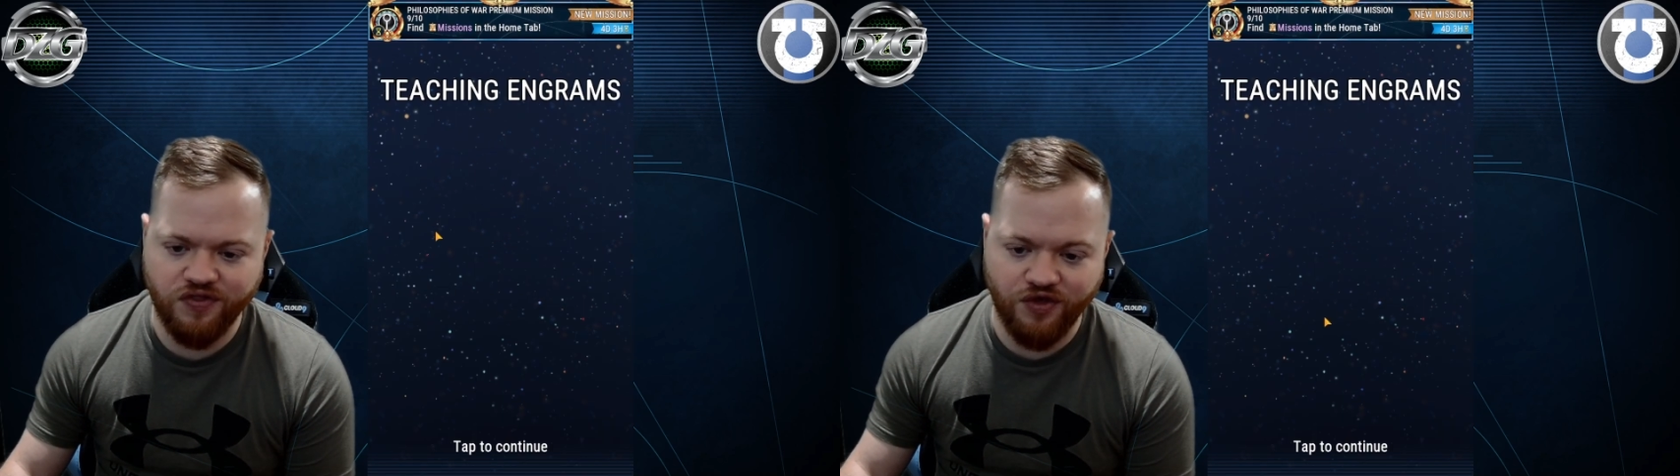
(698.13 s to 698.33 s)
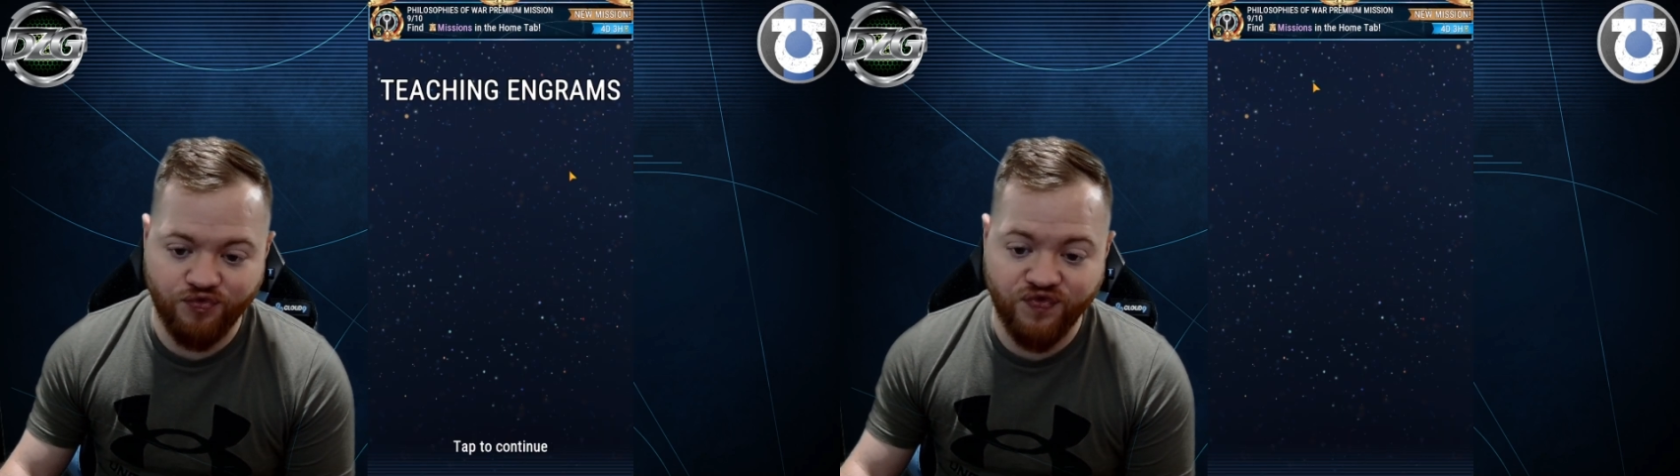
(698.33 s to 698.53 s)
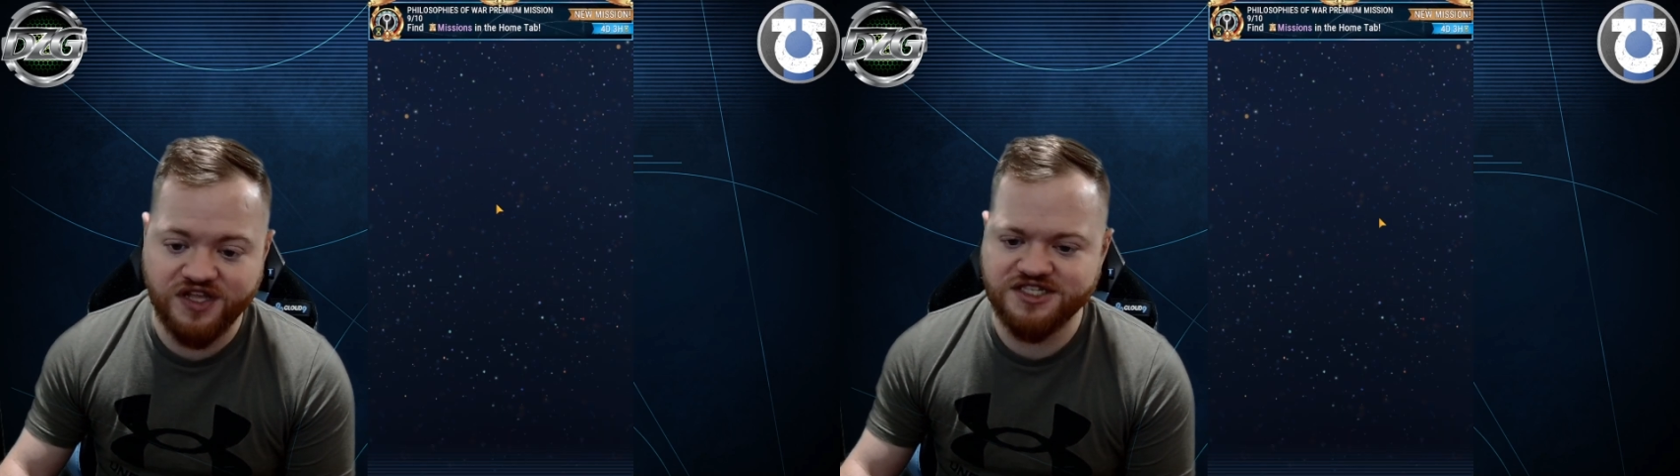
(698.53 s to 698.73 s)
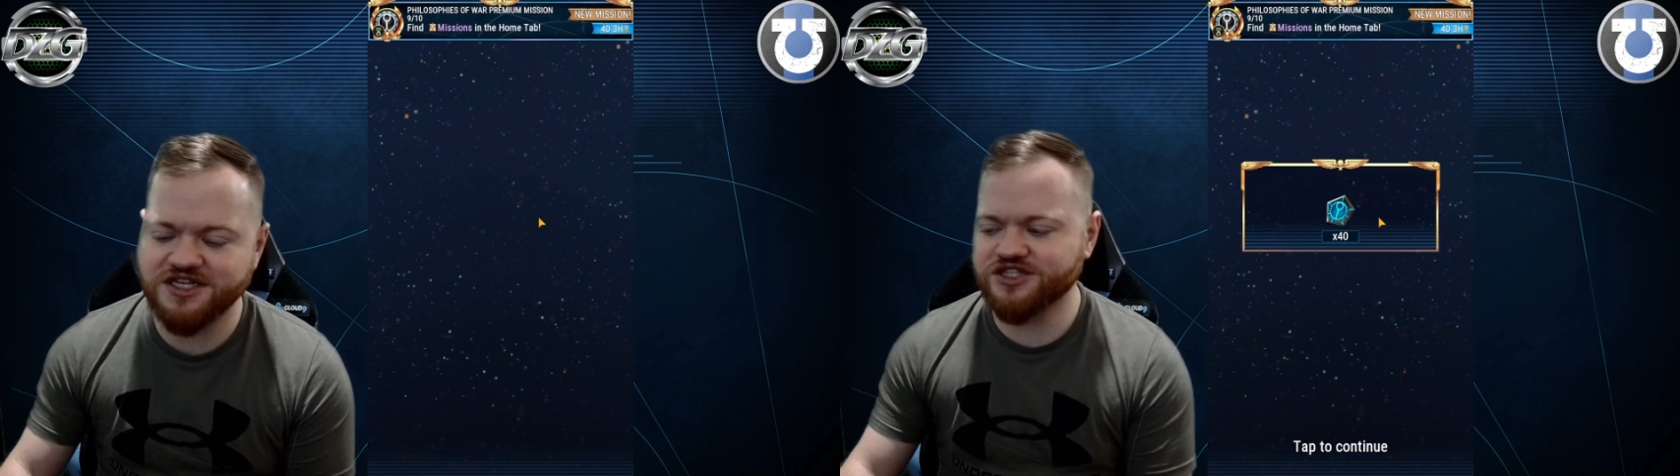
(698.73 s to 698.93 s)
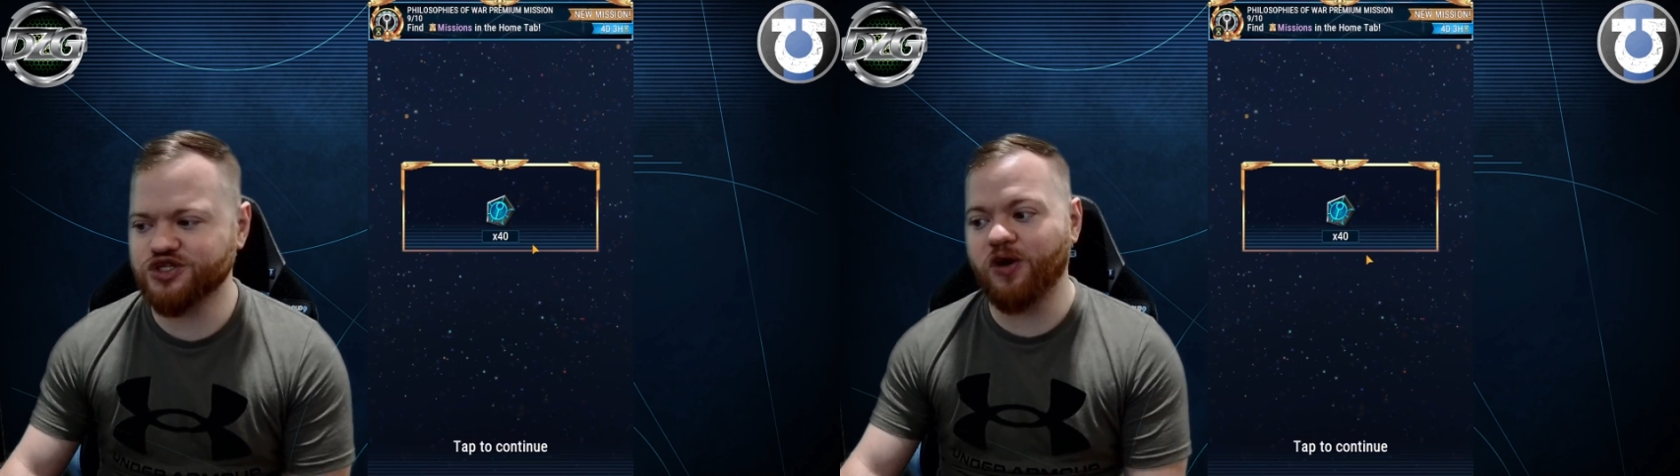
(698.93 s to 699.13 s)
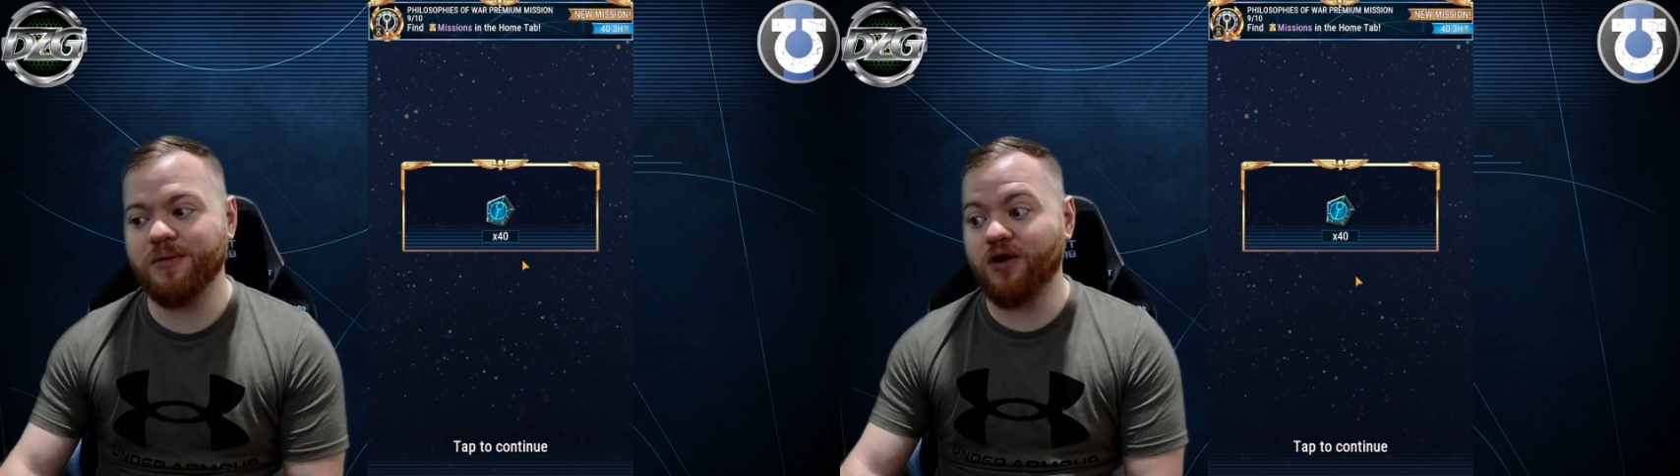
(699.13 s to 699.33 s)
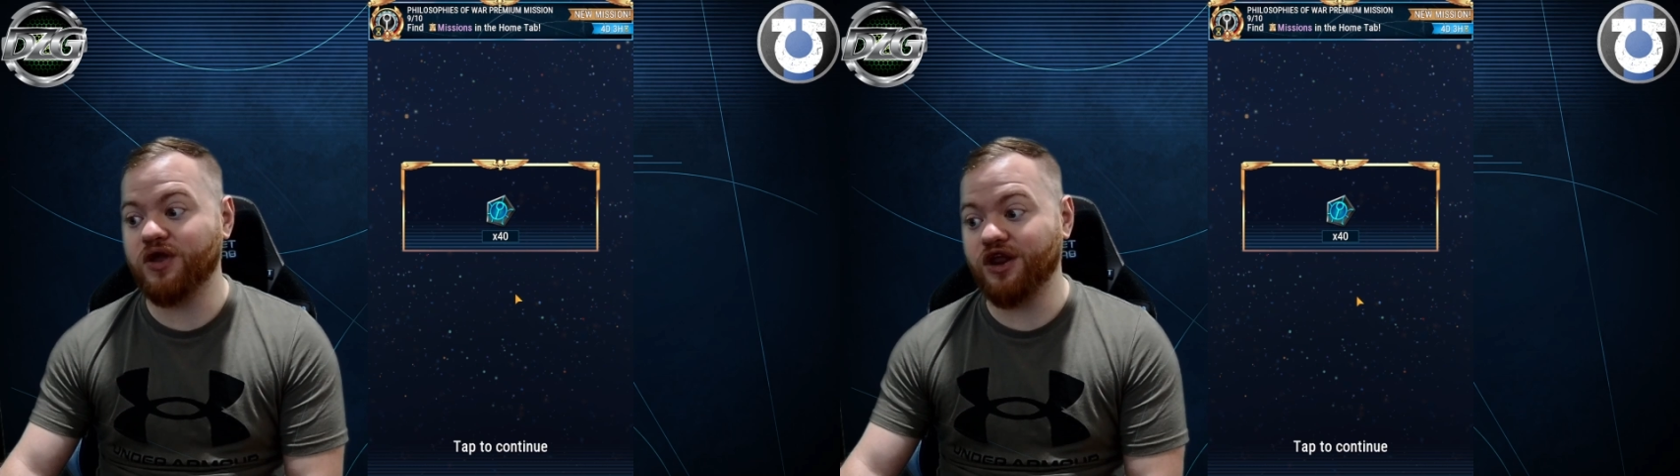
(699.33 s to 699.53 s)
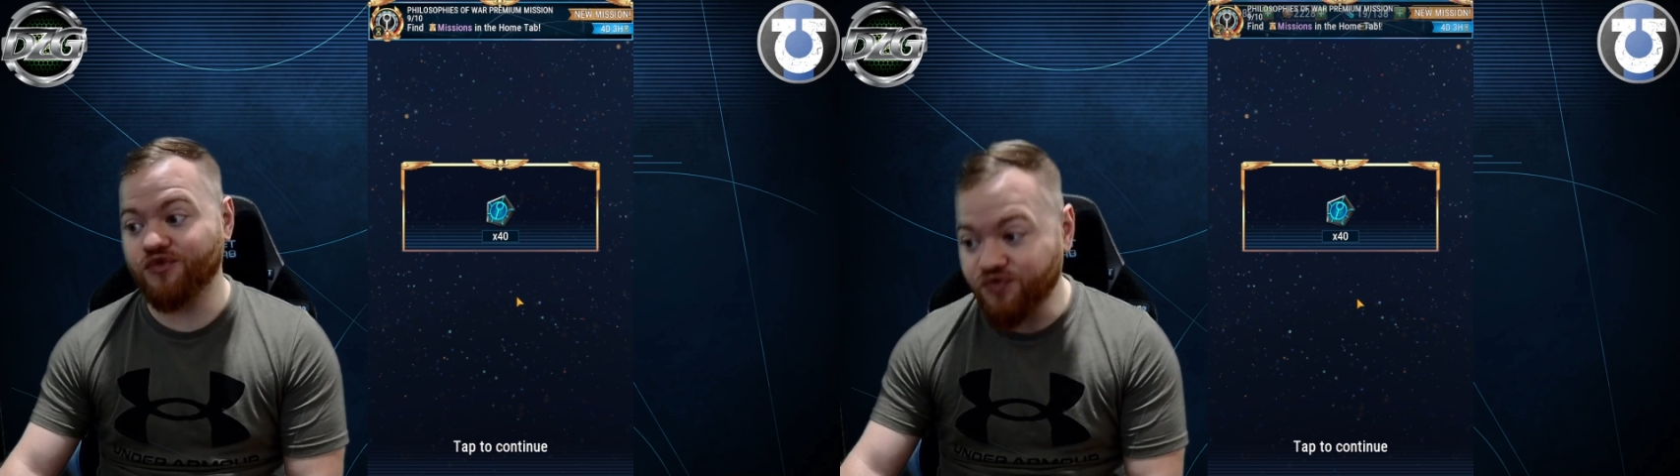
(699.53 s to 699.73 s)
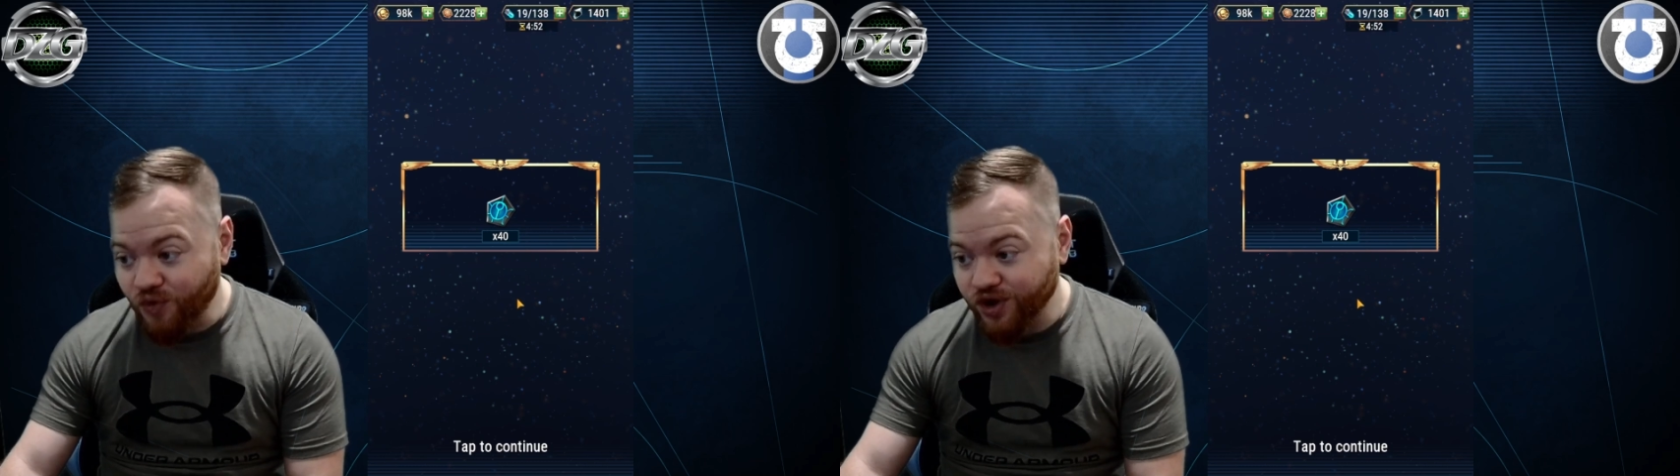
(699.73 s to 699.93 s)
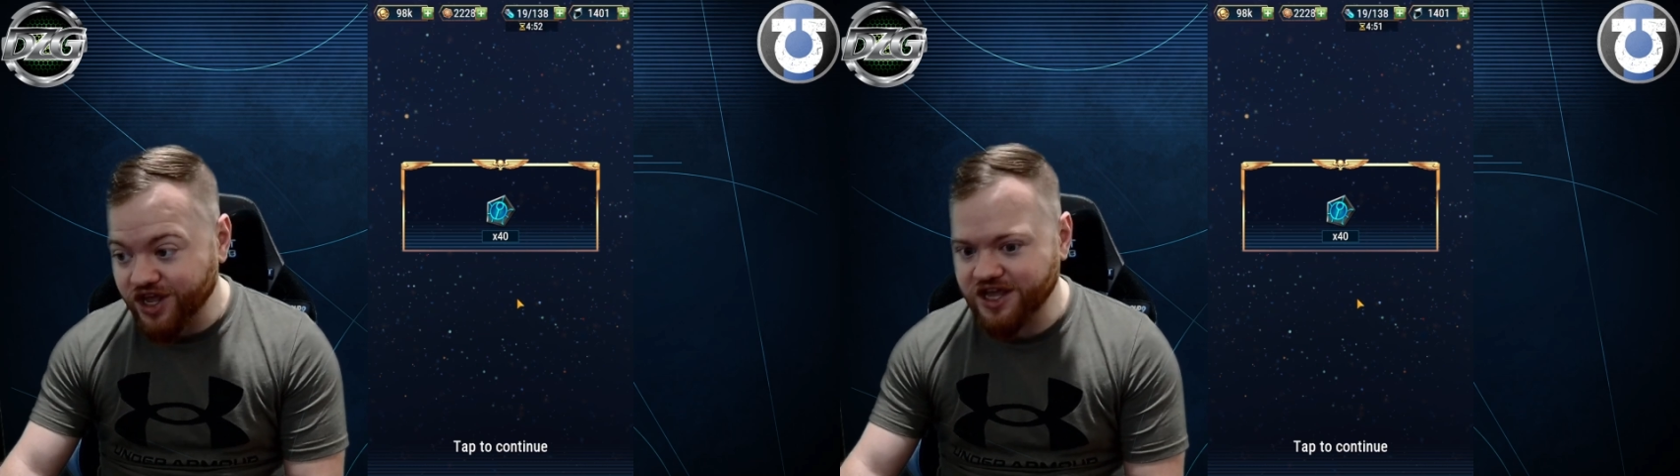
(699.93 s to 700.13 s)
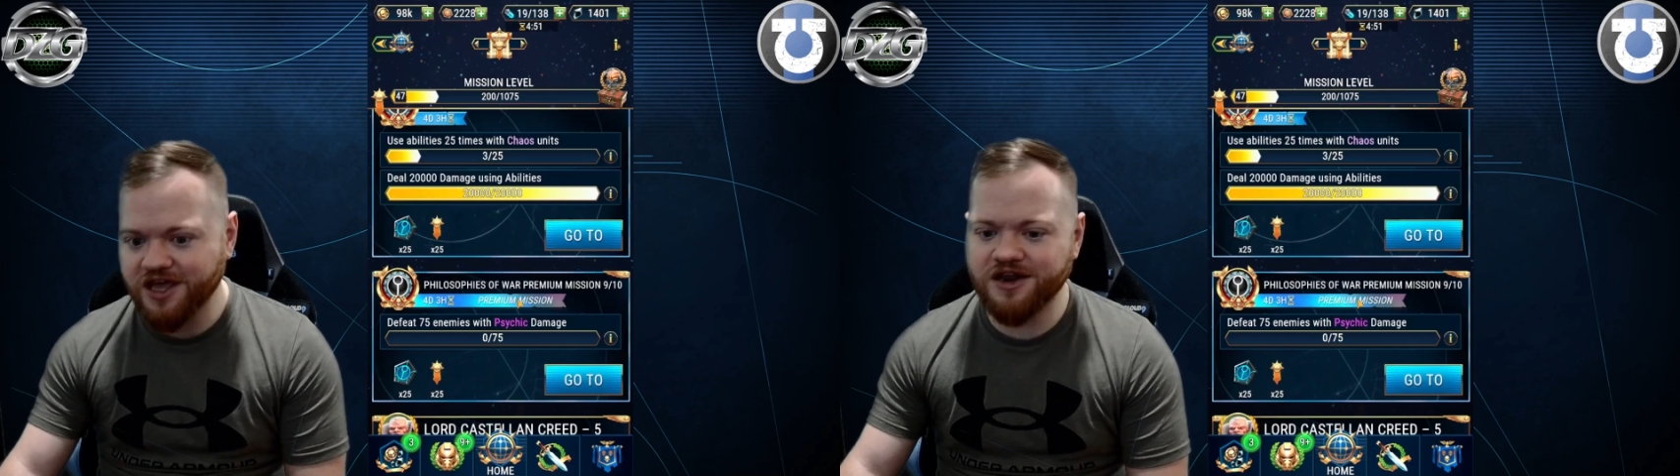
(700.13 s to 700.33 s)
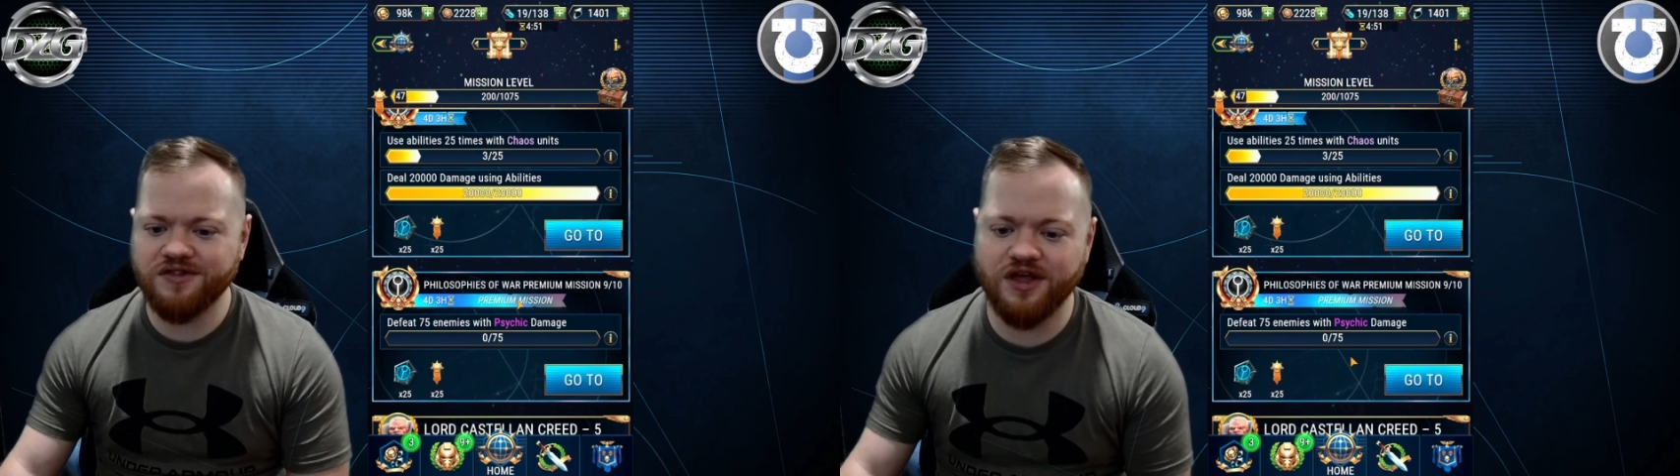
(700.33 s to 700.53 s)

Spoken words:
They fixed it, so I'm now getting 40 again.